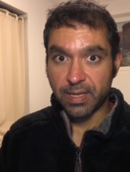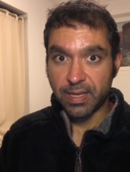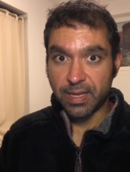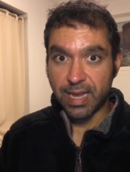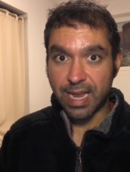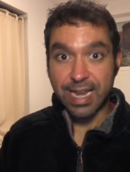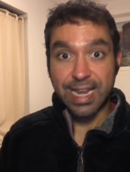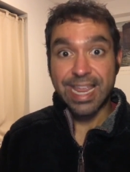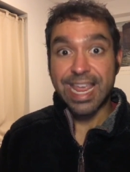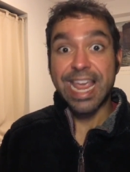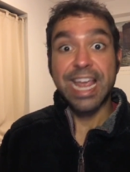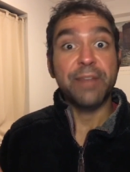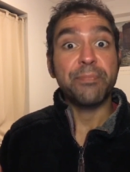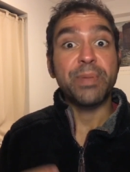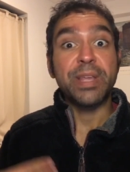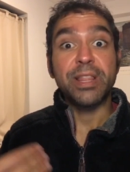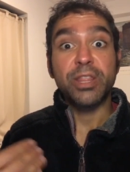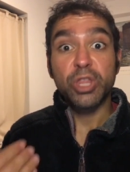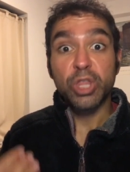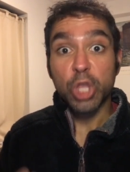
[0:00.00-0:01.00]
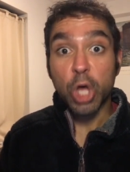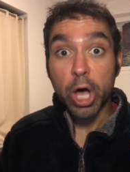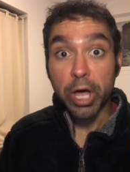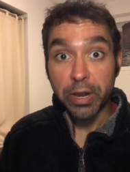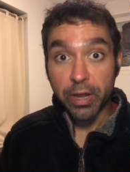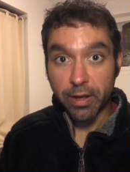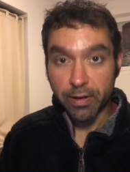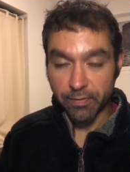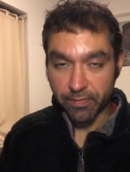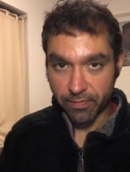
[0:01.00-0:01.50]
It can't be thought
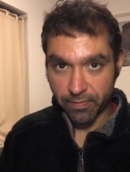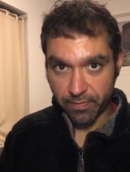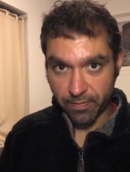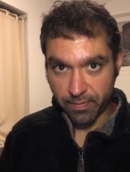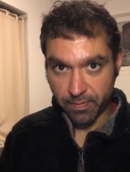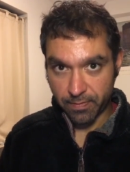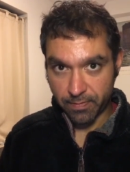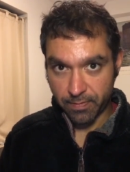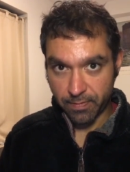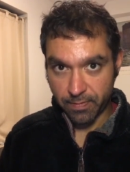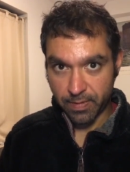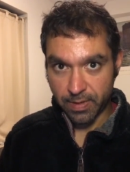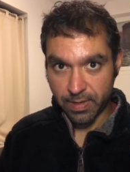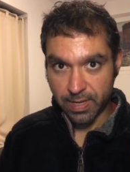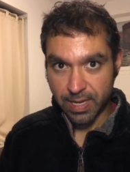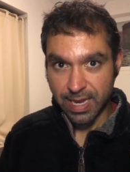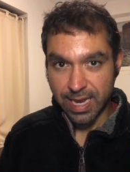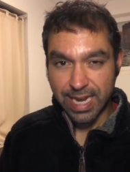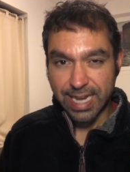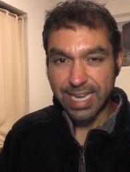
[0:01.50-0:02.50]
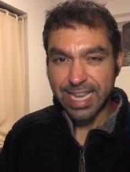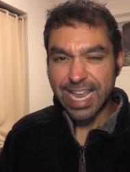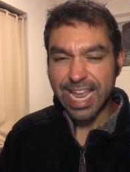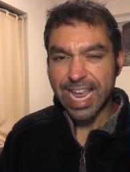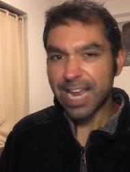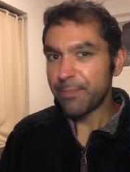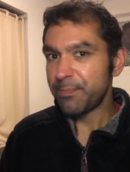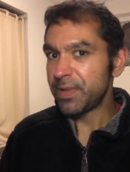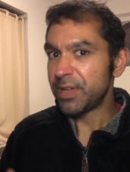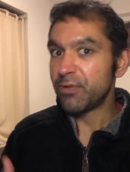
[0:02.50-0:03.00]
of. It
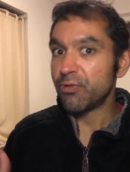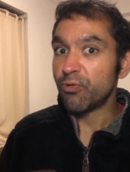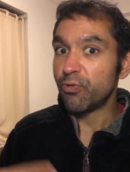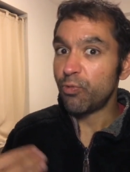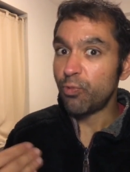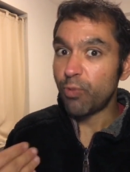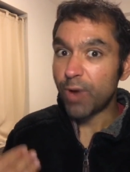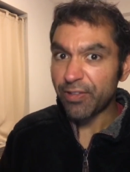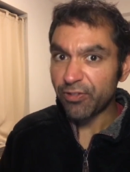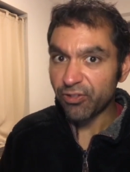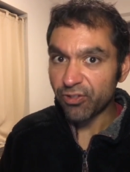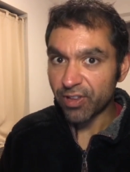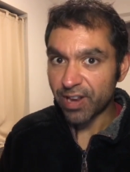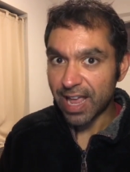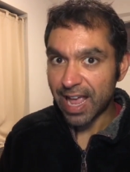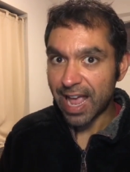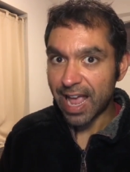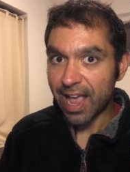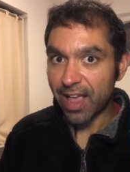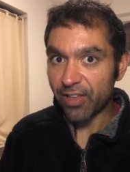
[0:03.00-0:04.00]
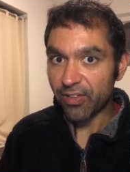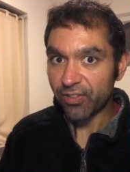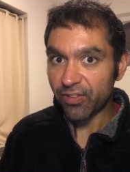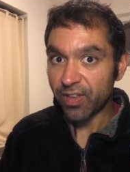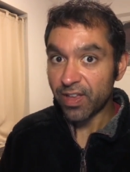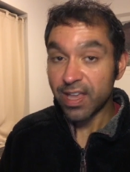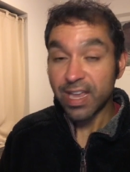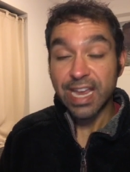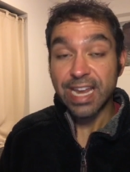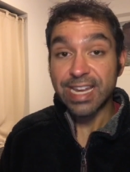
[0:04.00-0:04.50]
can't be rested as.
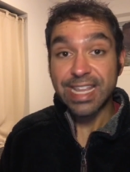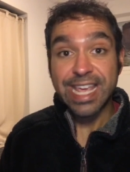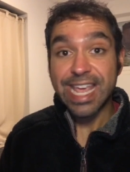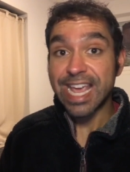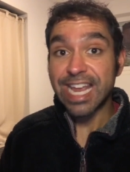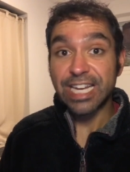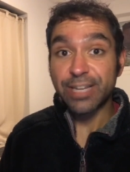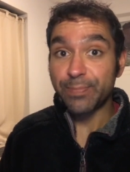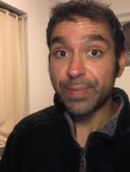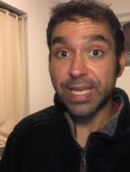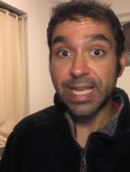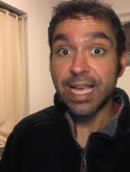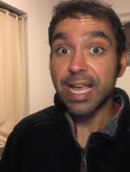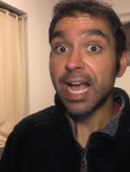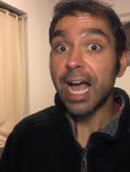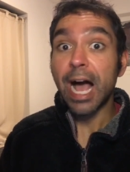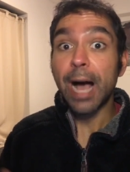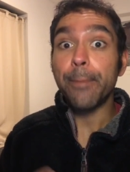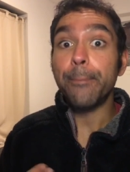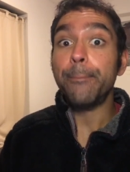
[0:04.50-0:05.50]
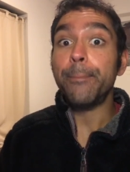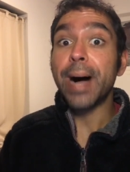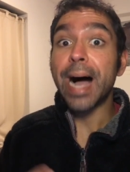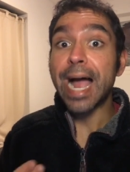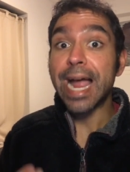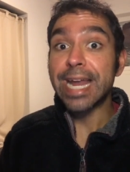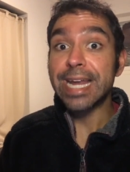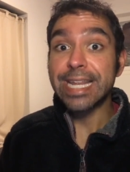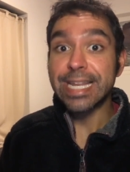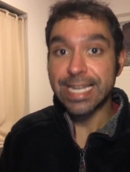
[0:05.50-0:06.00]
It can't be
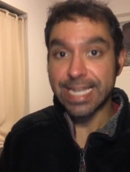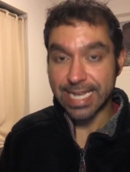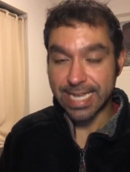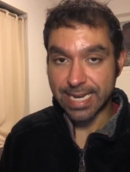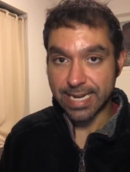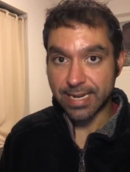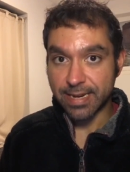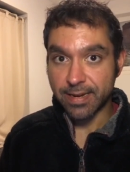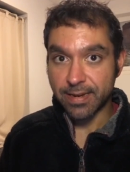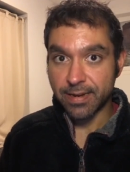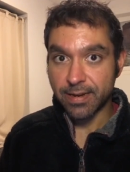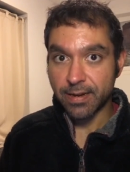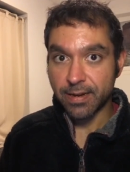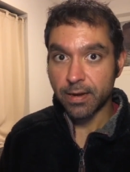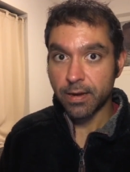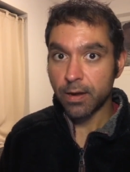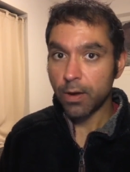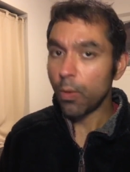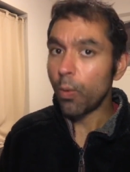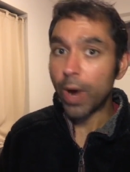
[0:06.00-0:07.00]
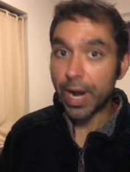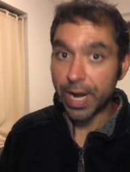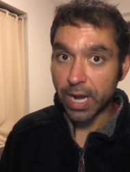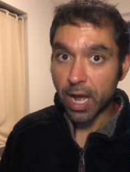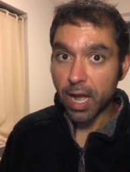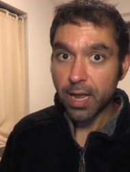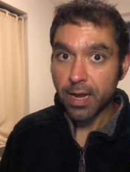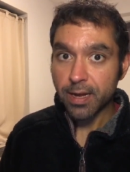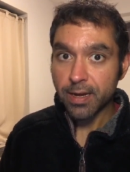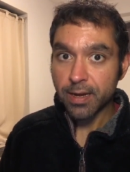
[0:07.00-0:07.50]
abided in. Why
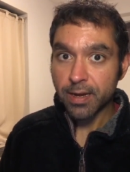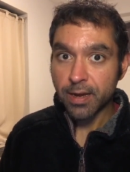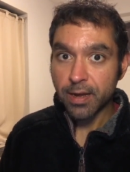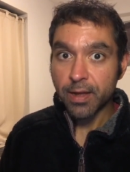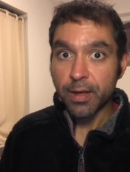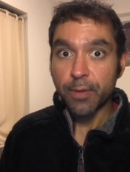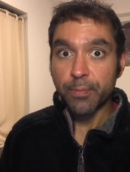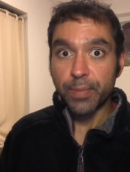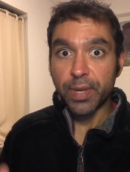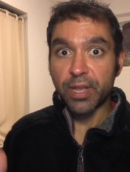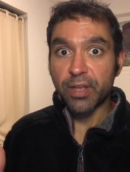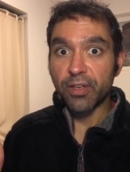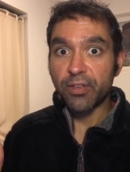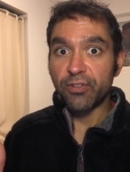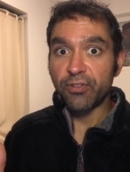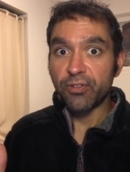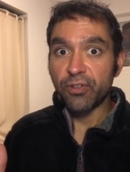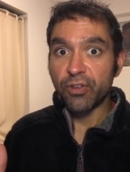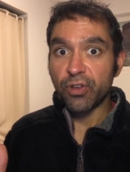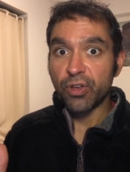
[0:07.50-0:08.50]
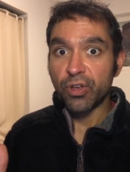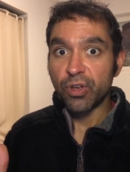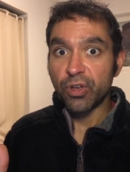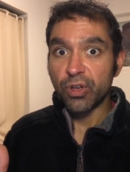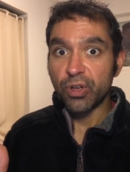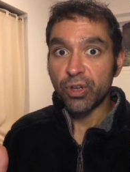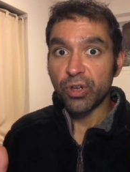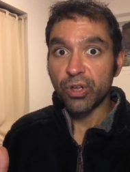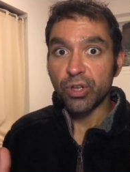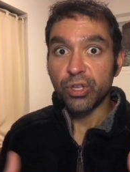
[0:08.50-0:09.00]
not? Because
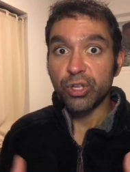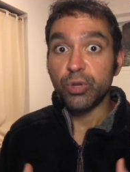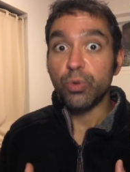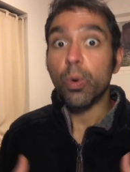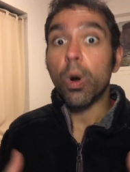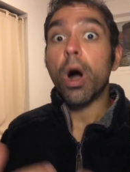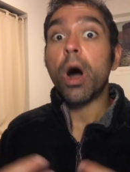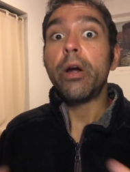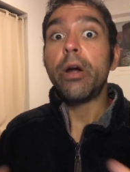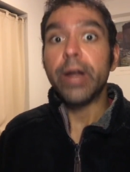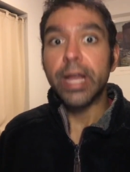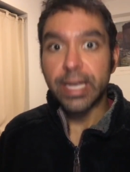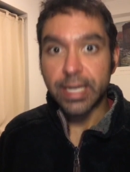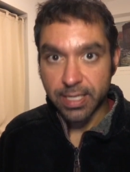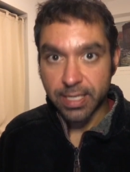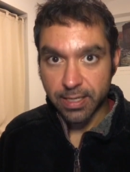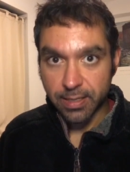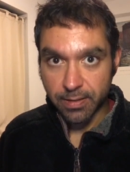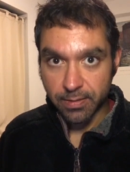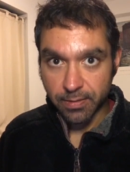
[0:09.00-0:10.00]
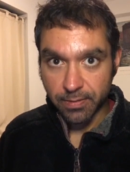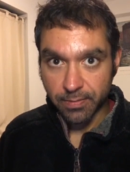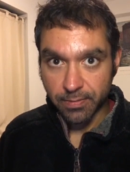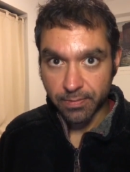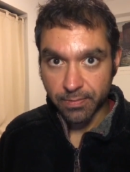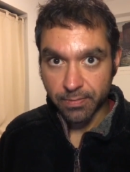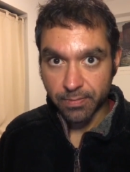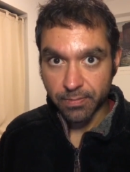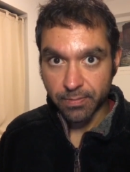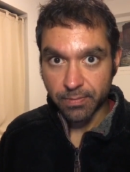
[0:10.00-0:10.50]
you are it.
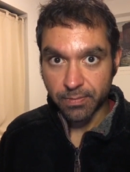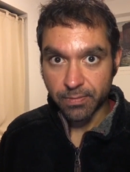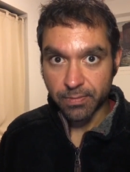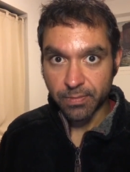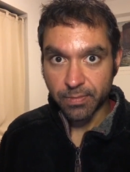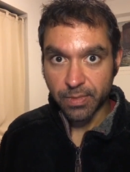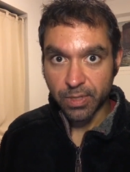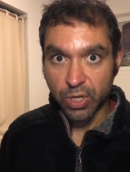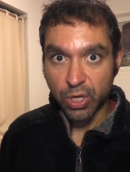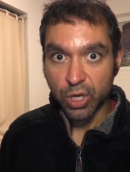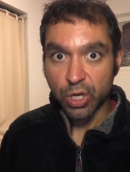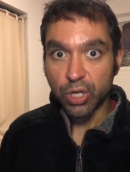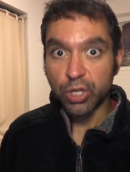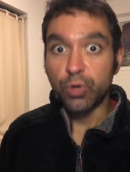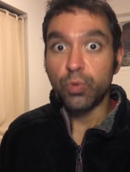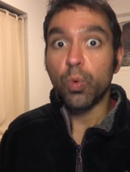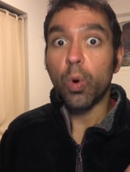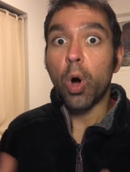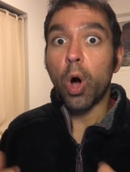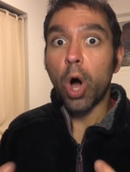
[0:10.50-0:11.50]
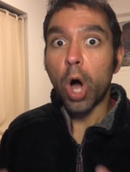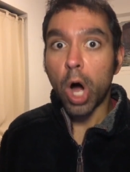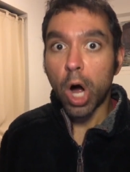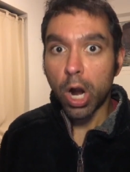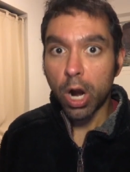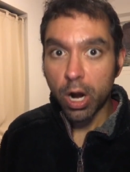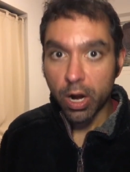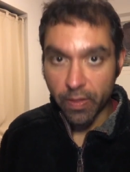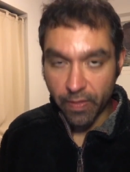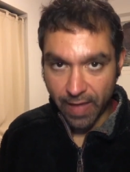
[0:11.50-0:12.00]
You
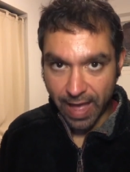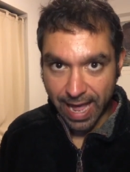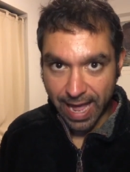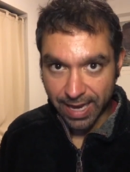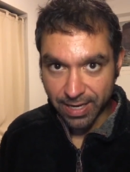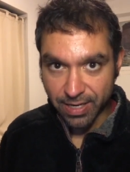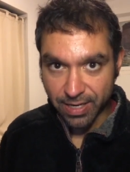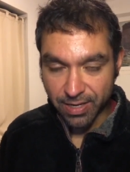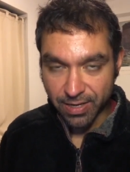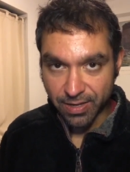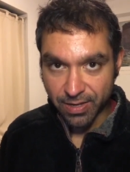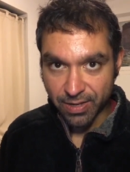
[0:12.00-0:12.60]
are that.